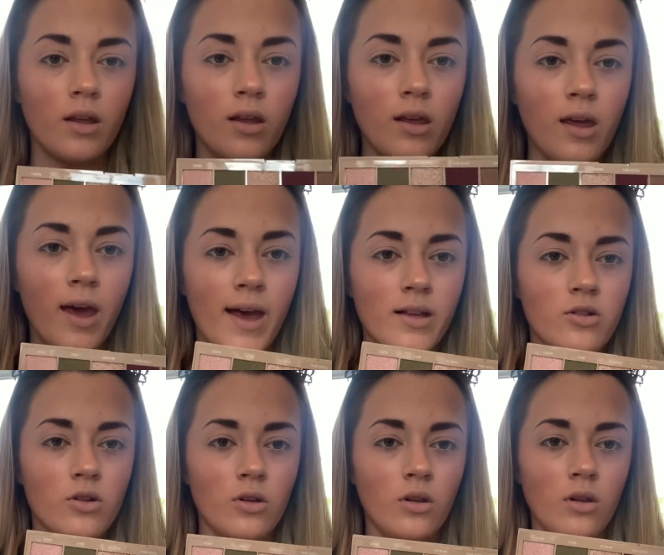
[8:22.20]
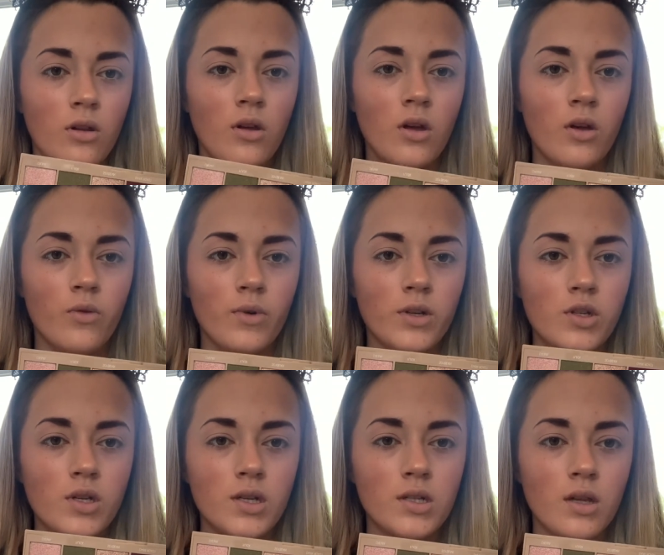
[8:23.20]
Kettle, which
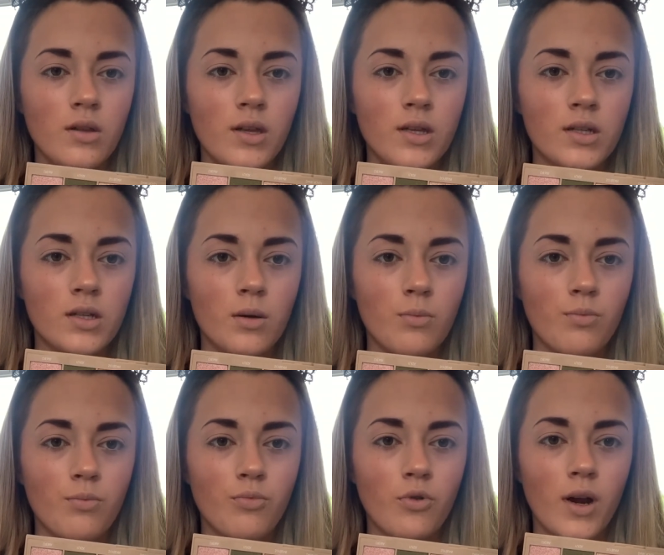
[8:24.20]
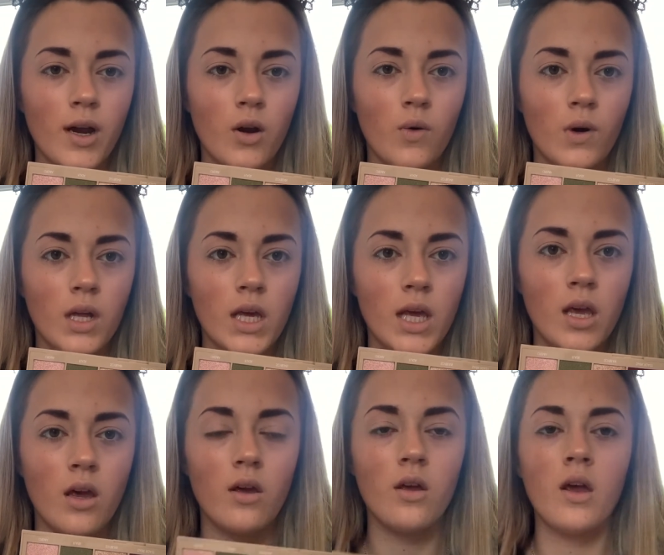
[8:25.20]
is this brown
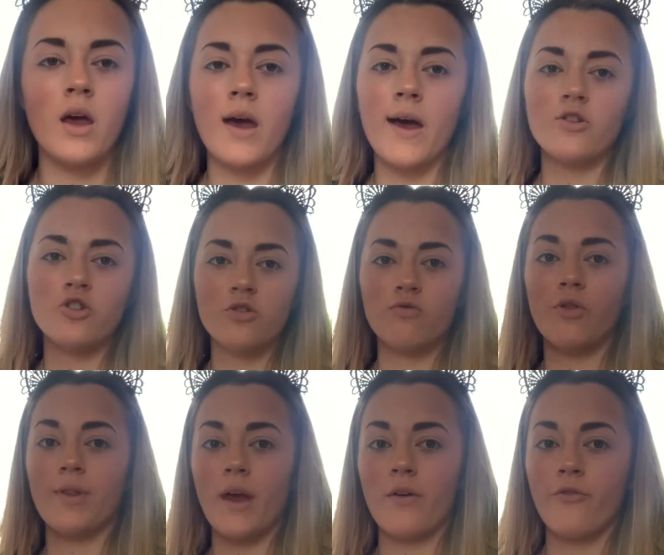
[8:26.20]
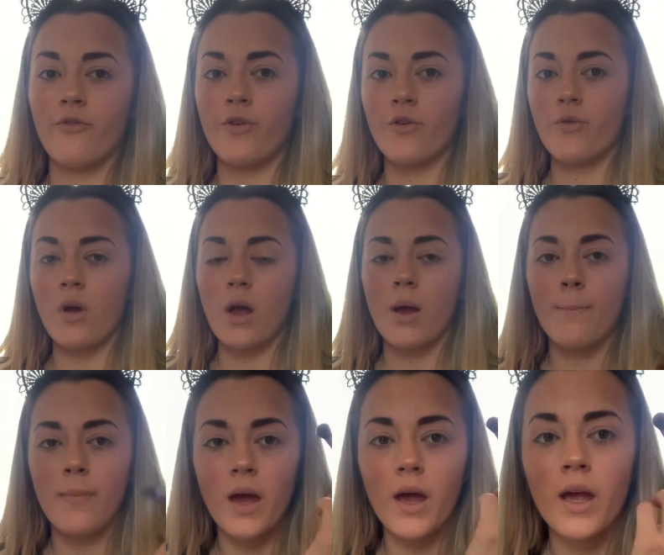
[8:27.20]
here, and just run that through
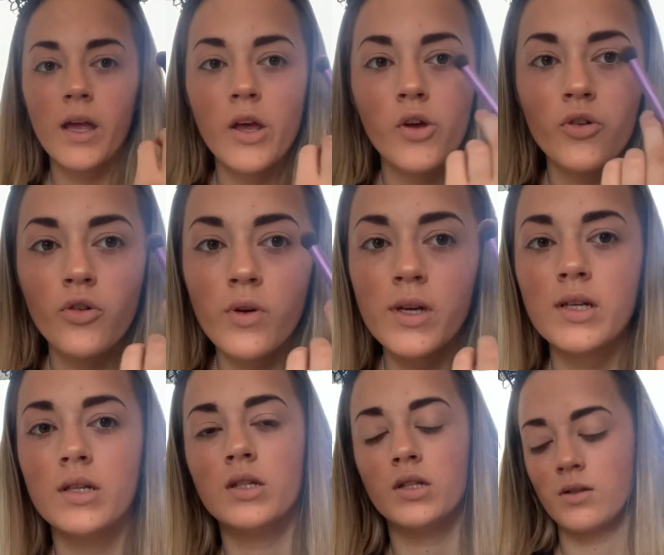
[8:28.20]
my crease.